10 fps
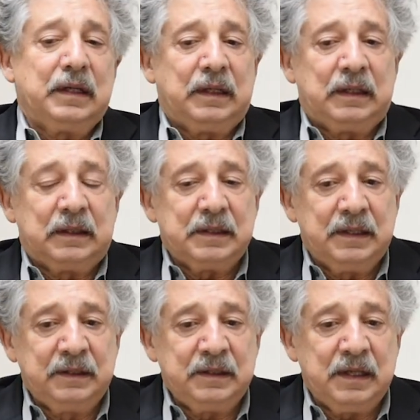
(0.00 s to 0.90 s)

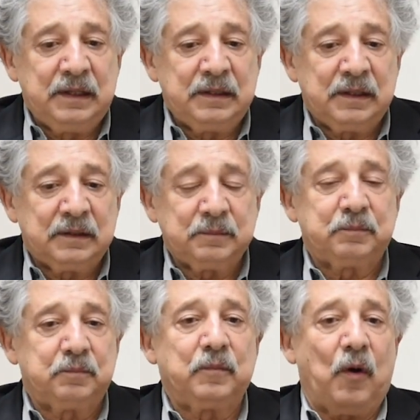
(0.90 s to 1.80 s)
in a
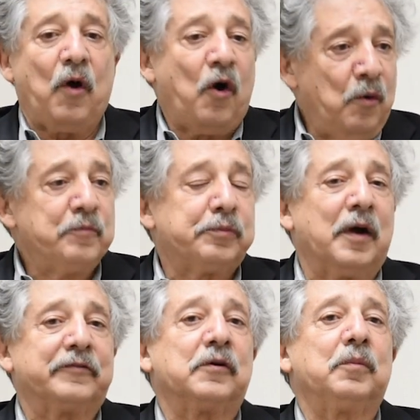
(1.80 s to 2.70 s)
home
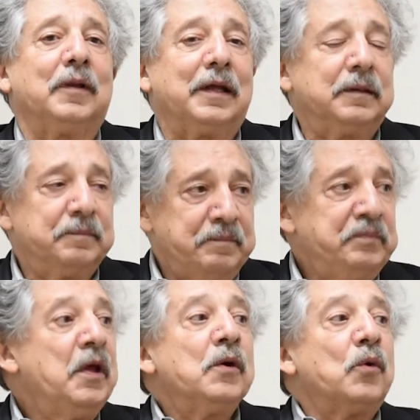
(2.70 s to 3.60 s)
preferably,
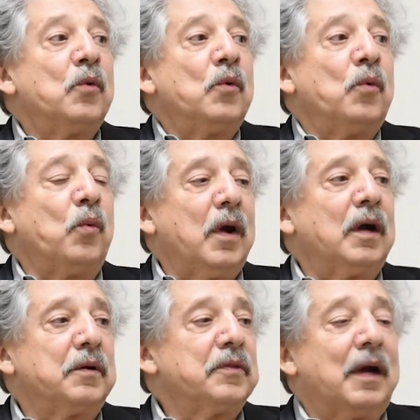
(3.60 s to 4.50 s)

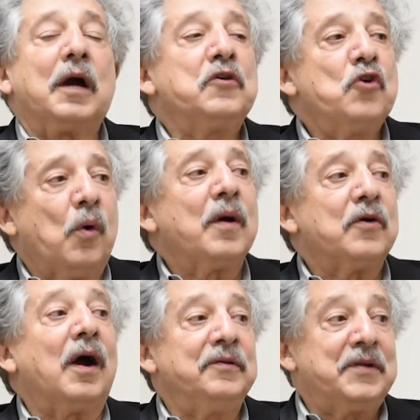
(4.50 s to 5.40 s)
where there are no
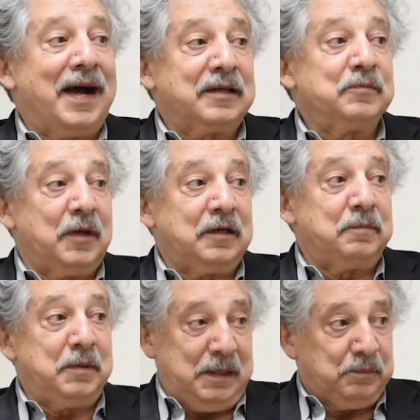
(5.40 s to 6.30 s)
other undocumented
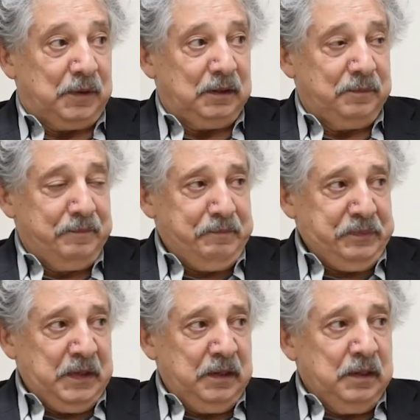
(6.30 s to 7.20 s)
people.
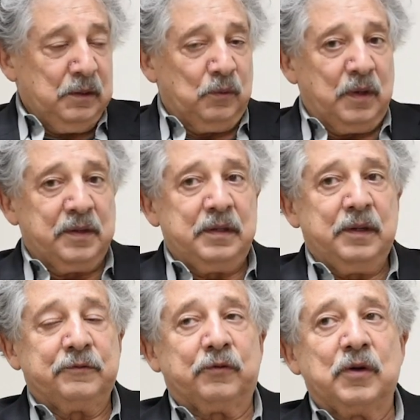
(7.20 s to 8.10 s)
One of the
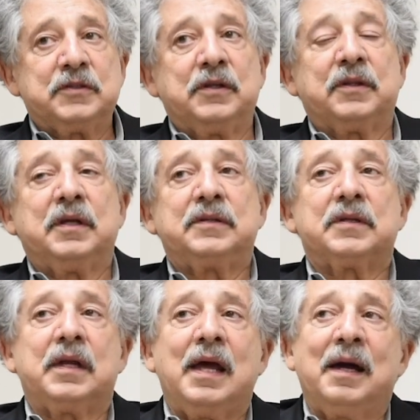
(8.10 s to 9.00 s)
unfortunate things
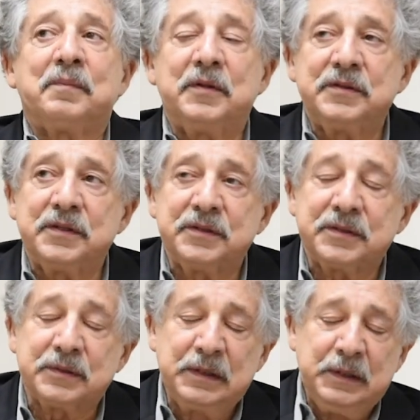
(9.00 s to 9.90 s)
that happens
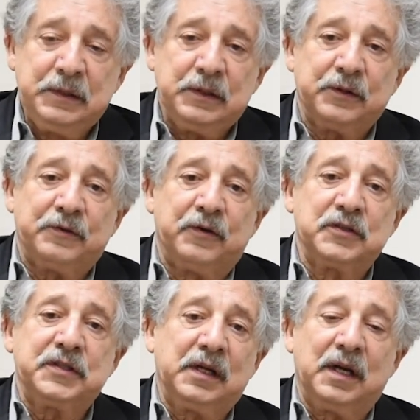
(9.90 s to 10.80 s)
is the
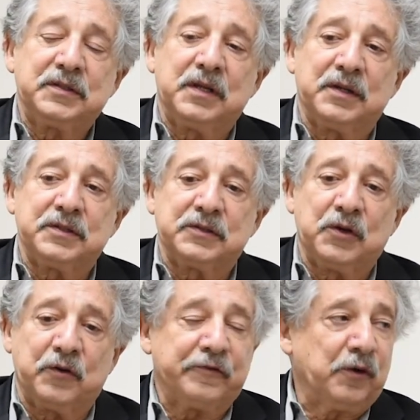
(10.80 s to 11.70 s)
first thing ICE does is
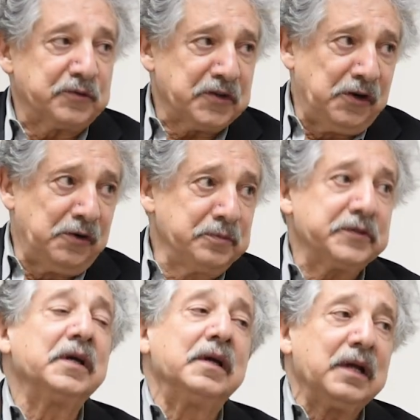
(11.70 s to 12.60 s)
go to folks'
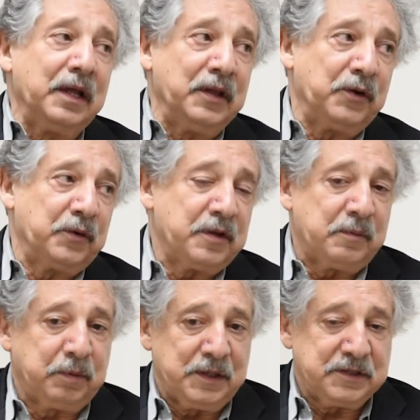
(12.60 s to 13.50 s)
homes, and they go to their
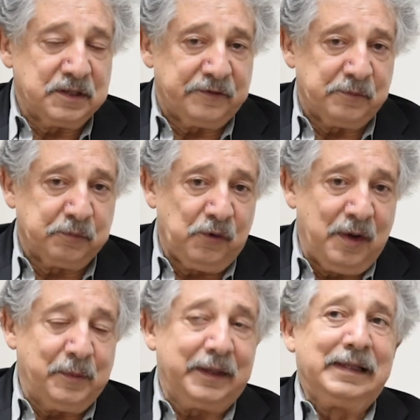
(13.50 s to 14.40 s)
places of
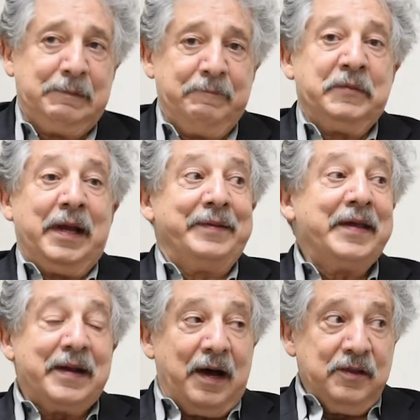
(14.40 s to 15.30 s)
employment. And
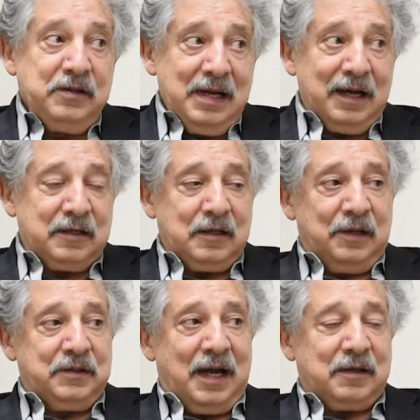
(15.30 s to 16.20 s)
then other
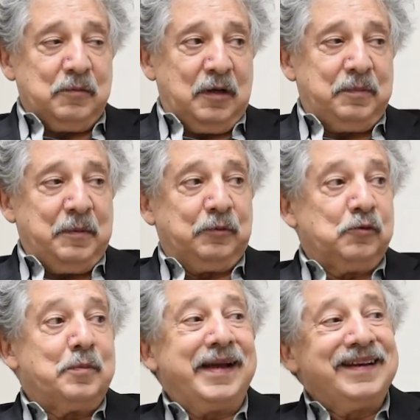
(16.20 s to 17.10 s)
undocumented people who
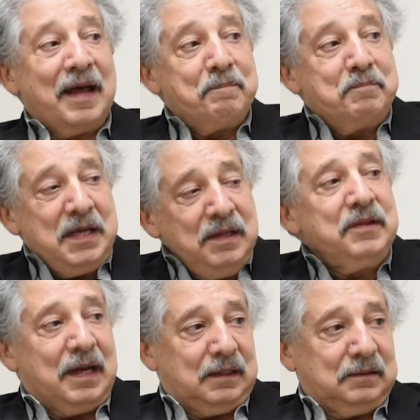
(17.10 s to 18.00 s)
might not be
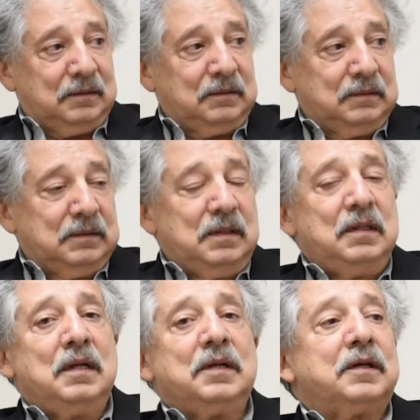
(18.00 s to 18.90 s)
there
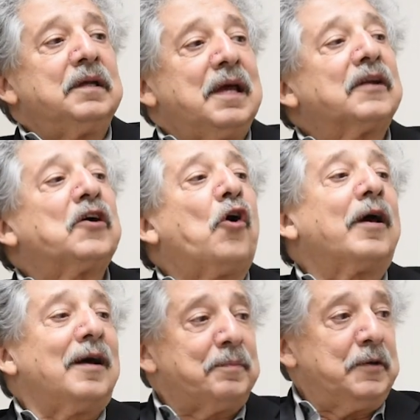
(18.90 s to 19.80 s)
can get
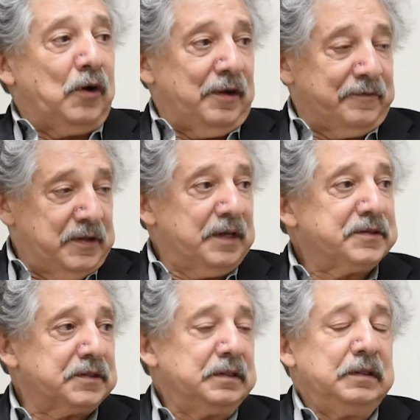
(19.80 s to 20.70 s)
caught up in all of
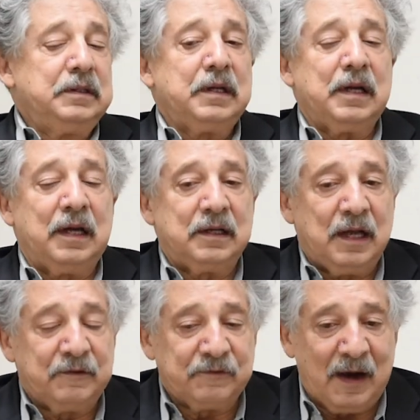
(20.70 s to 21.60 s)
this
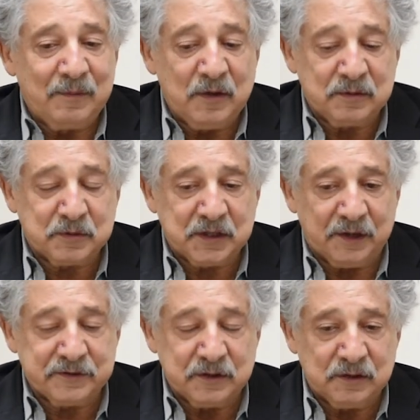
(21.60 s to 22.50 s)
and find
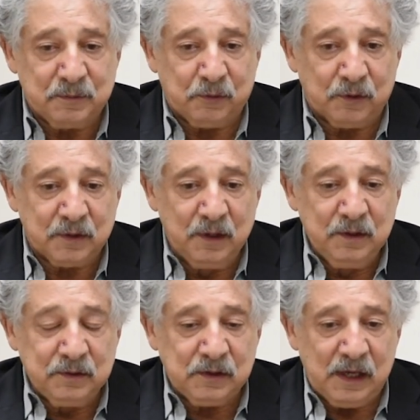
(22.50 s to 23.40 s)
themselves in
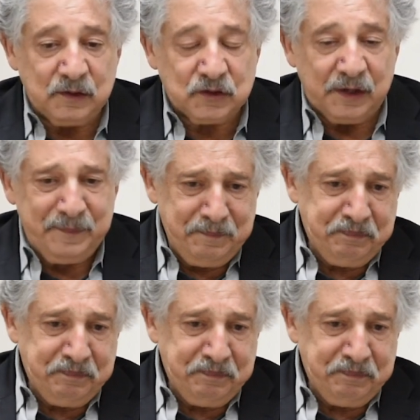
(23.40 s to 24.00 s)
deportation.